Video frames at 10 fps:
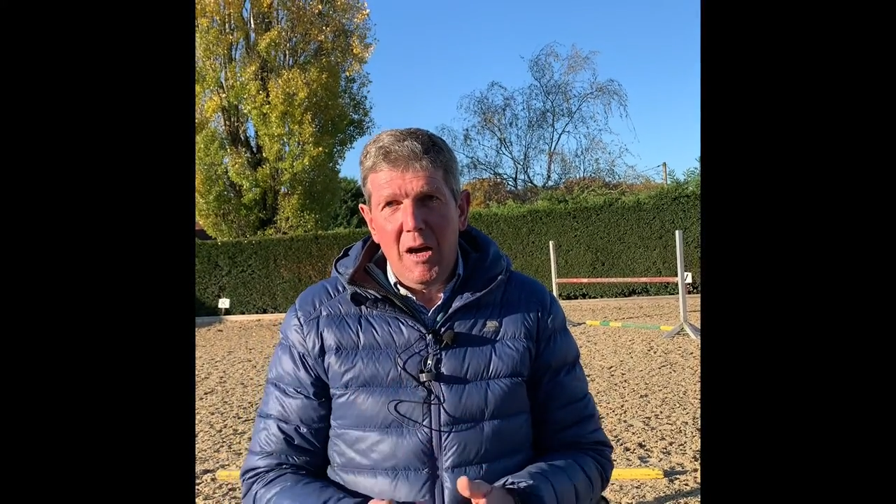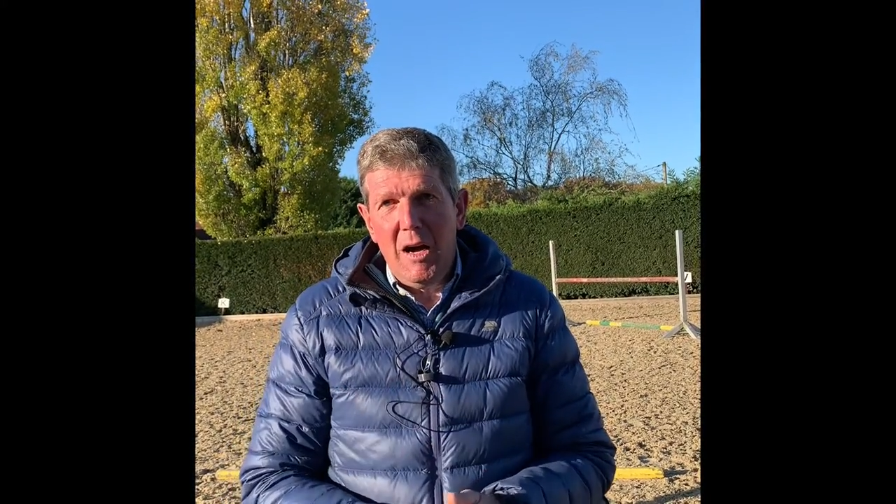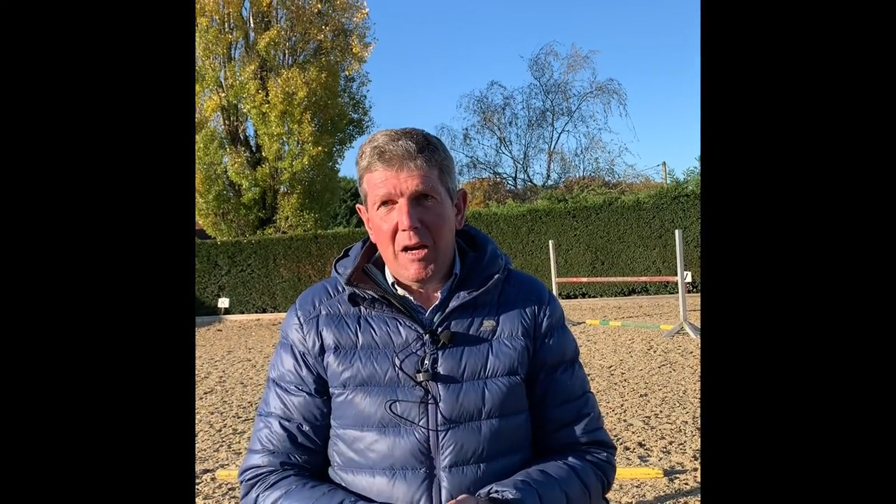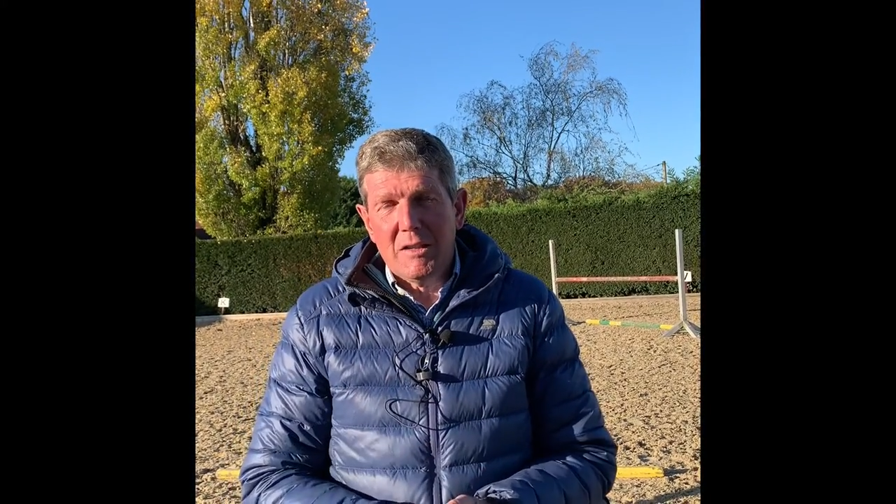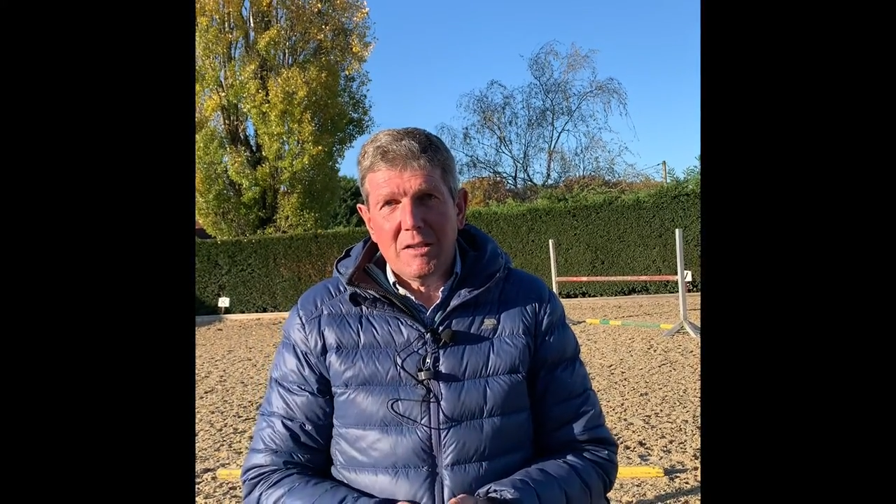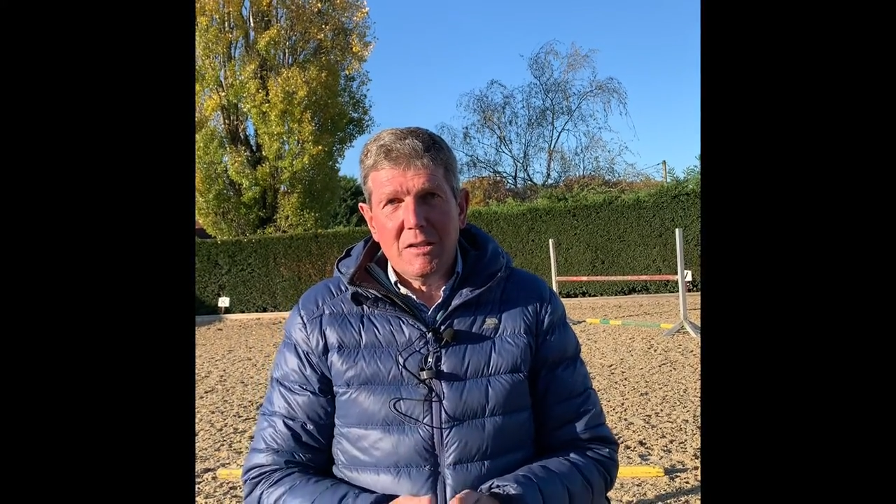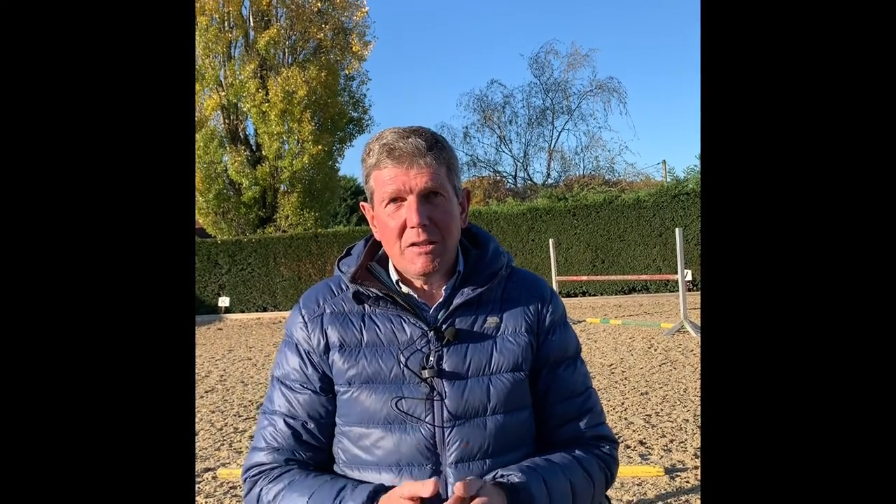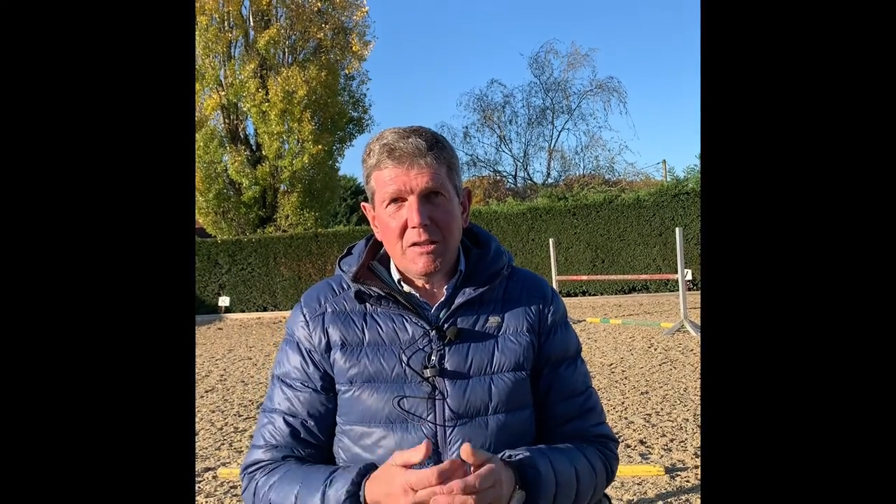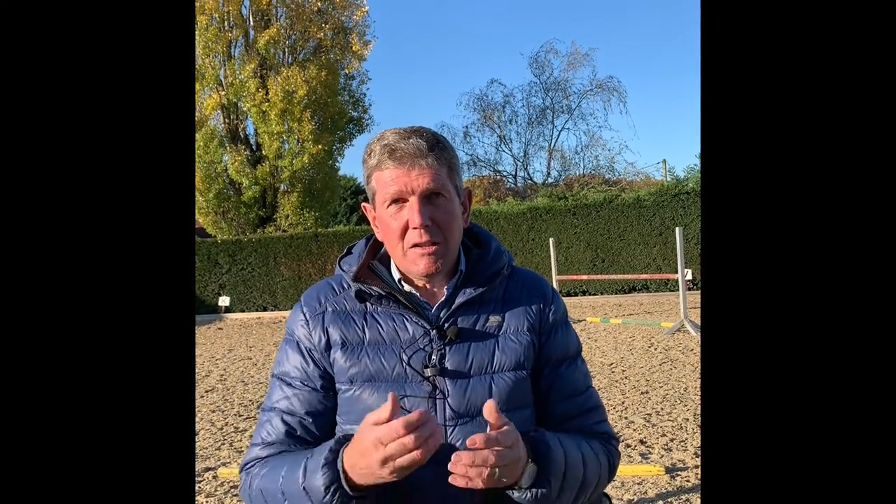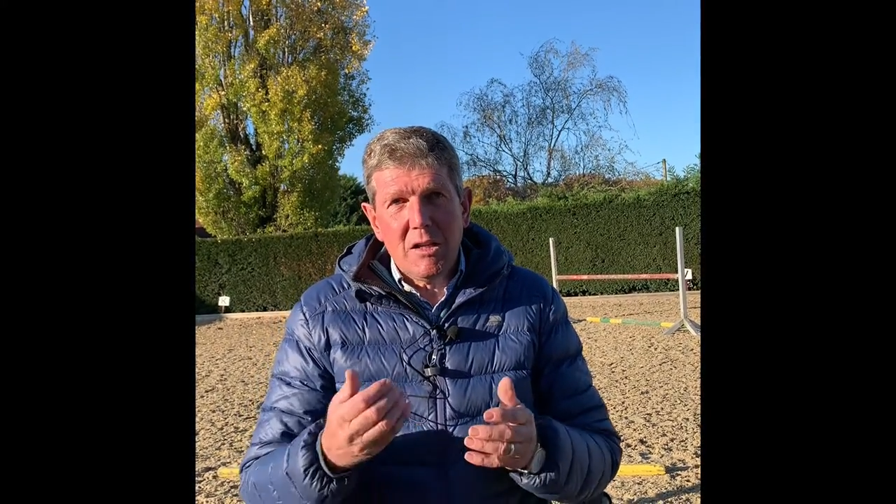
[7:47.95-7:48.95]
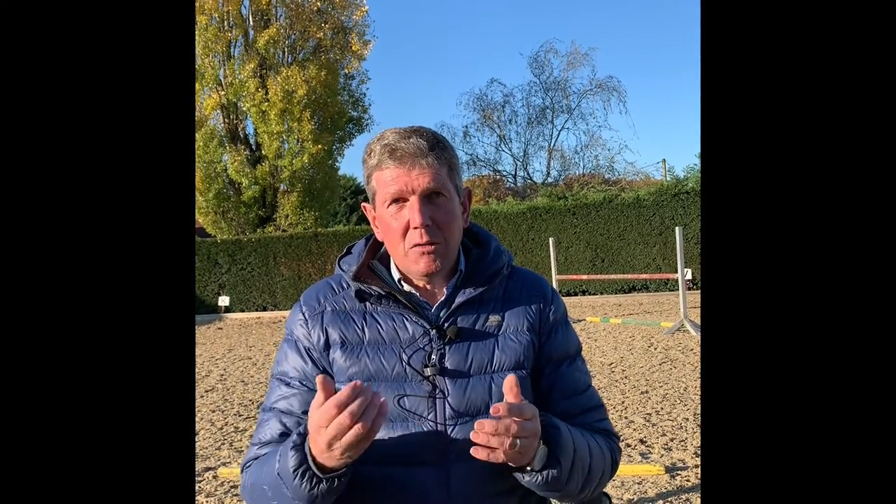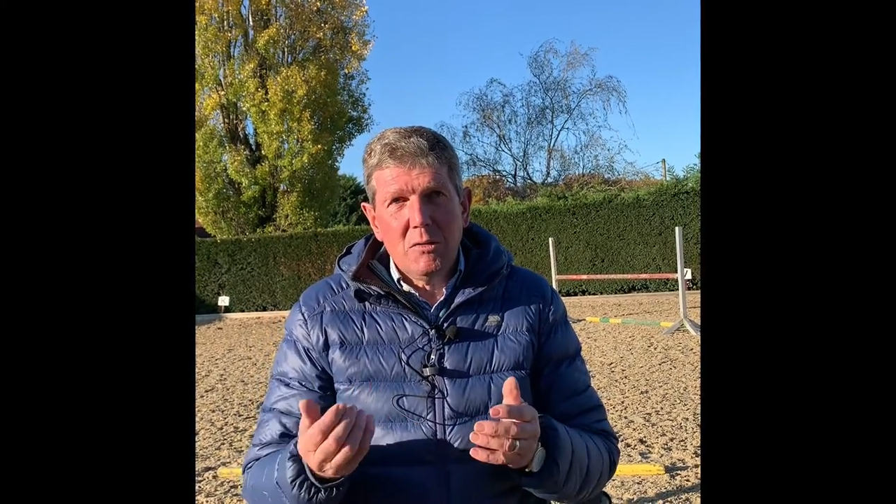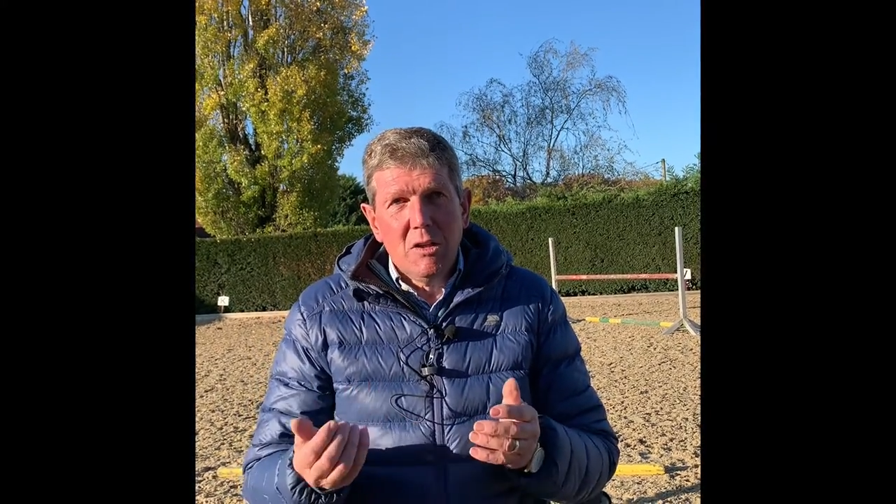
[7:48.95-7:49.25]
And so